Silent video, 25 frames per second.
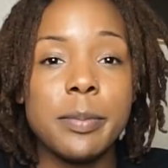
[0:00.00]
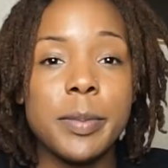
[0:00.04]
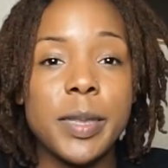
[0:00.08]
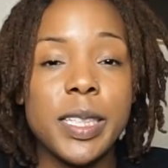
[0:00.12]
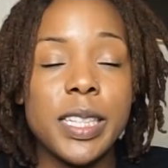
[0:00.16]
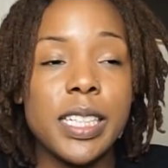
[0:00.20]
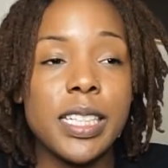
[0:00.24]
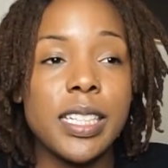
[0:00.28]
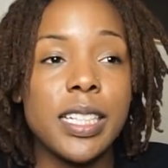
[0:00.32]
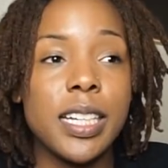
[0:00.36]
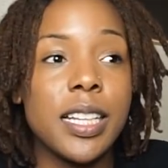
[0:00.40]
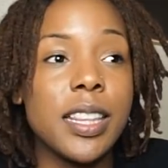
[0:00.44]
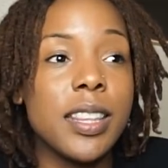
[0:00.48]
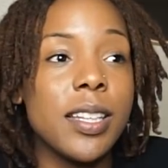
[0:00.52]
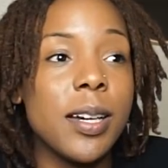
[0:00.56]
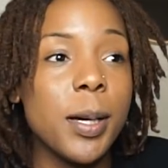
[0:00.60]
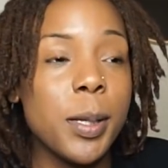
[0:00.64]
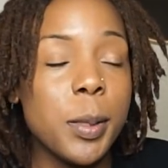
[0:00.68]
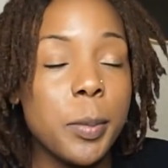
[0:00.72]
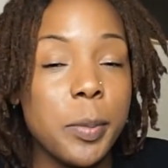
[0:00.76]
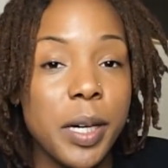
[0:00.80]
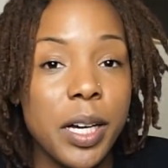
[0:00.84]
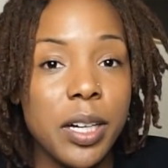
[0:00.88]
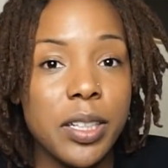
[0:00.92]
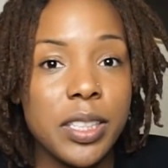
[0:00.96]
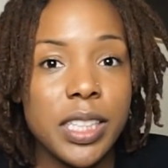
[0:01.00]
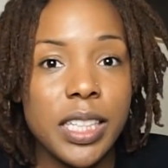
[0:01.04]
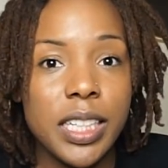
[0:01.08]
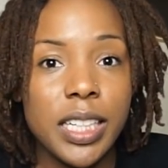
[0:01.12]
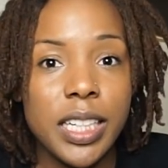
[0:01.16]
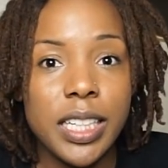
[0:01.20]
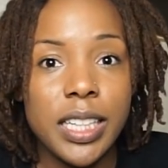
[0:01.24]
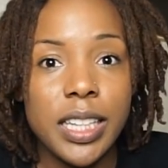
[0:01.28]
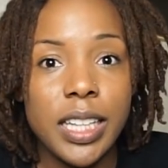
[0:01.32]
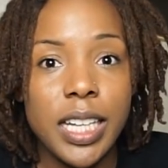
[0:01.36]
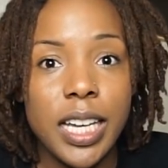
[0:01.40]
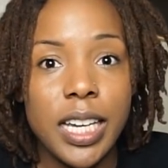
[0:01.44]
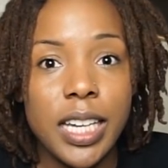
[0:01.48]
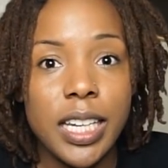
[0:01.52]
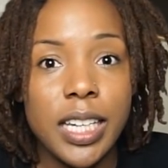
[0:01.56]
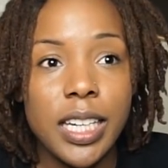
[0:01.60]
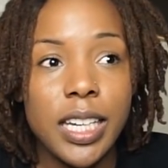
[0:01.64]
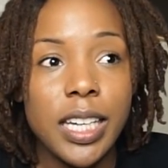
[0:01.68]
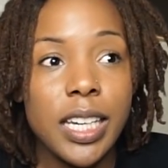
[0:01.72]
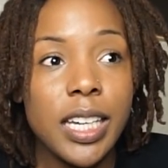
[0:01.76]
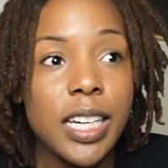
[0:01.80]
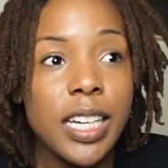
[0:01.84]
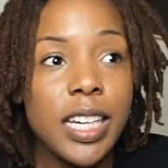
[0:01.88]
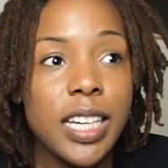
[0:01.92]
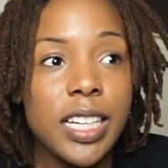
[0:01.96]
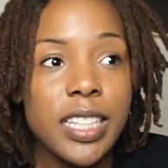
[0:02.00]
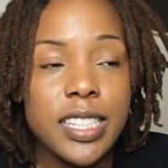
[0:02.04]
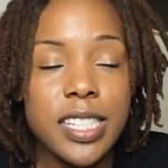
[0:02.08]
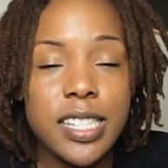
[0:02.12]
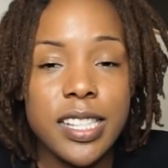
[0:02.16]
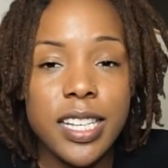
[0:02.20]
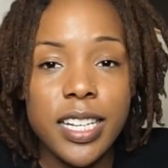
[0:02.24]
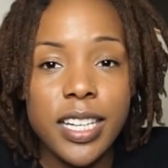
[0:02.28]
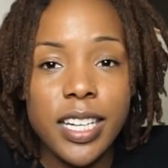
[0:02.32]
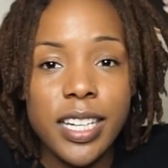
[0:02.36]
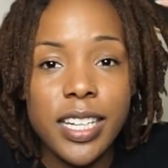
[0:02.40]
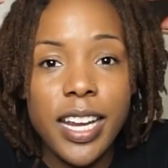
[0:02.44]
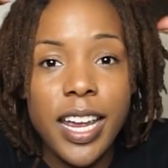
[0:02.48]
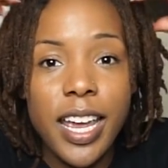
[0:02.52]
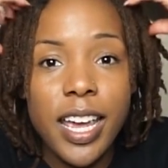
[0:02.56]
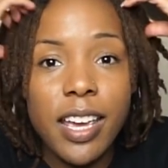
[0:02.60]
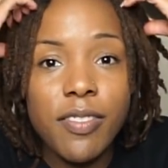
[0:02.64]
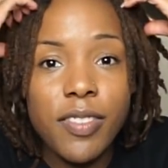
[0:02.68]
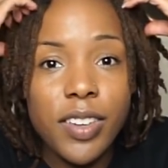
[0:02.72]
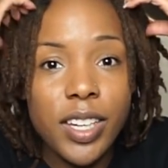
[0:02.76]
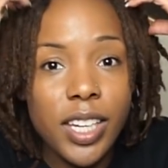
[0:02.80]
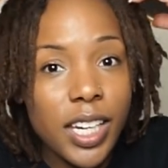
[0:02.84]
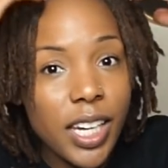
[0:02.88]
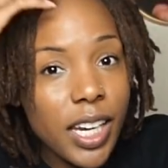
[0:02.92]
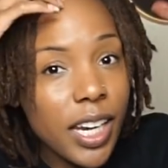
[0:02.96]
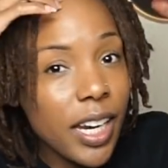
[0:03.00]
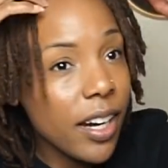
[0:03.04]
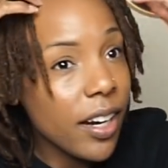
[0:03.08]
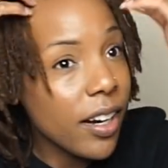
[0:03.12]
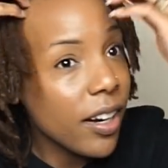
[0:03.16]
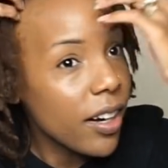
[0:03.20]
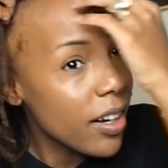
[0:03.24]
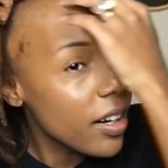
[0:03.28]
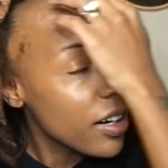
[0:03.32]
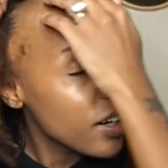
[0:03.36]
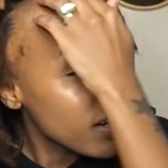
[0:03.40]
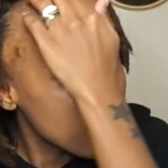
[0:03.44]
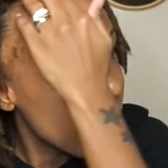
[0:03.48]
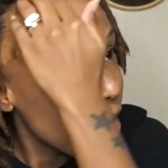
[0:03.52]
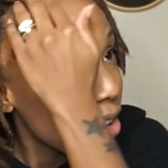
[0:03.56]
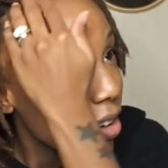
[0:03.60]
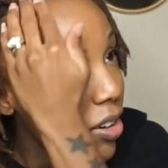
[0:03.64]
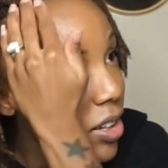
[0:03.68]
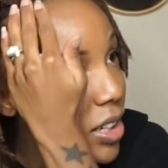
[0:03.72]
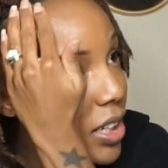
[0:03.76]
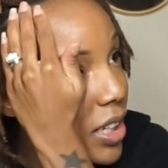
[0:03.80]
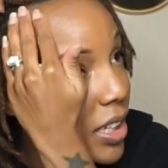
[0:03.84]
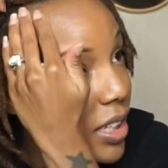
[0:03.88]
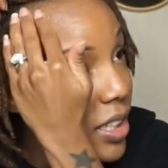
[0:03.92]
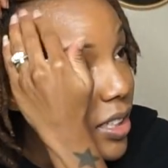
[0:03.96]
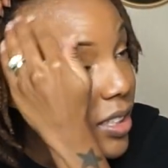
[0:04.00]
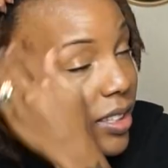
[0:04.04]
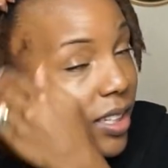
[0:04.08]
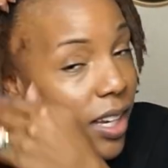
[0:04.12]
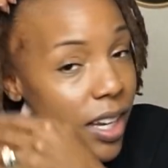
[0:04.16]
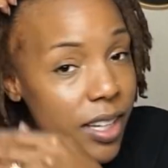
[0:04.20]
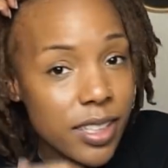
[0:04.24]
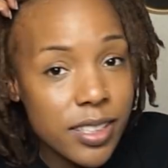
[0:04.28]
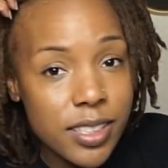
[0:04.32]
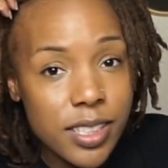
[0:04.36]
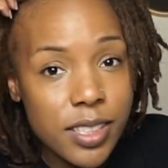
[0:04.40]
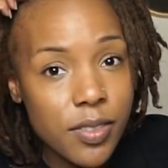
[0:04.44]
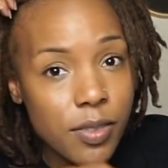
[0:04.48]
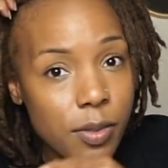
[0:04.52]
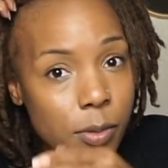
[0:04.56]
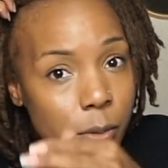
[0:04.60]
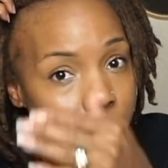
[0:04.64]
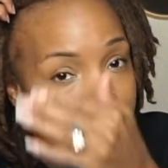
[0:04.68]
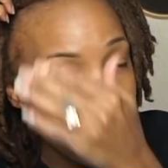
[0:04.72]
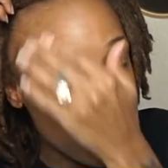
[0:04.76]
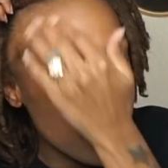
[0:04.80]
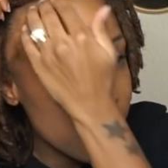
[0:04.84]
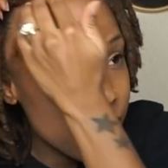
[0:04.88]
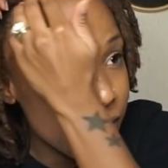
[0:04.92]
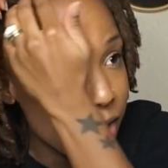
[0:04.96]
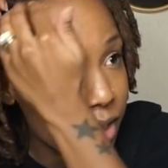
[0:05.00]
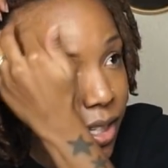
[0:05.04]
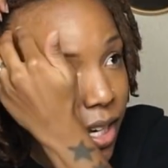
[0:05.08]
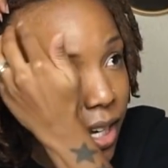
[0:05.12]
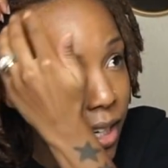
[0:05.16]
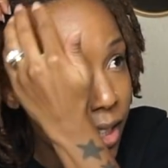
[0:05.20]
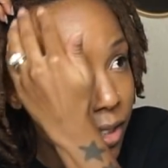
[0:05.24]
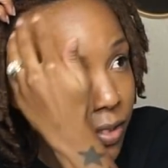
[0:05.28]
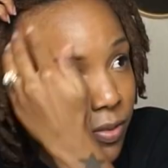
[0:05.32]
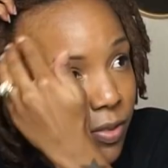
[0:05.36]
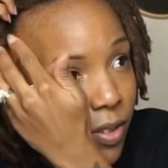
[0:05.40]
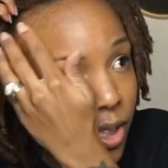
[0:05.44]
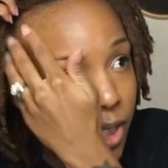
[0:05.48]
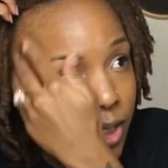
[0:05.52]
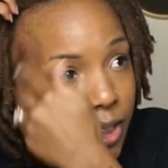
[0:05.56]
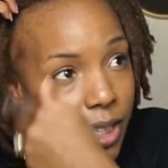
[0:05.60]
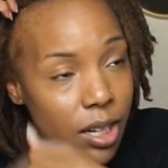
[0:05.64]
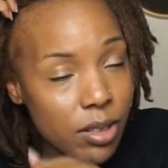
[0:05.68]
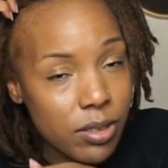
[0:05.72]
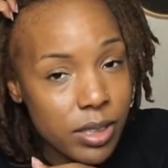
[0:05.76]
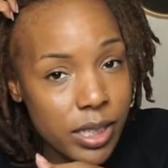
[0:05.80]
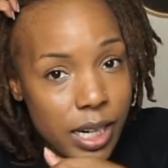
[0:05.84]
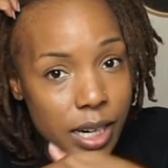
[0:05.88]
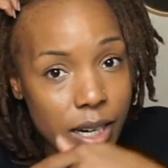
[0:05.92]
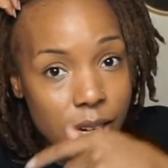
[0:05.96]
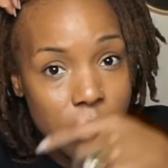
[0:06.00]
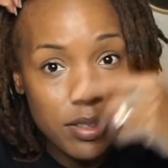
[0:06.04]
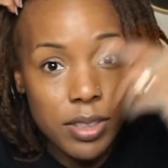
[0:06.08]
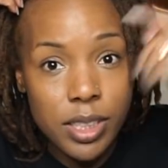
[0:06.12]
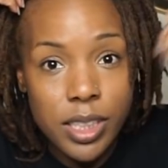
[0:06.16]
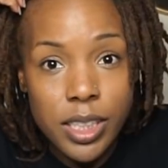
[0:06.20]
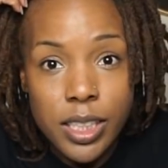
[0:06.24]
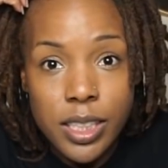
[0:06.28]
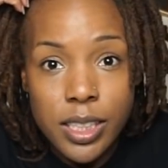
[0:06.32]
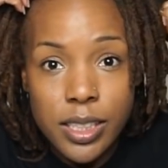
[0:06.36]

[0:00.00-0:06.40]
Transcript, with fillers: But then I thought about it and like, since I didn't have any hair on this side is even worse. This side is falling out now.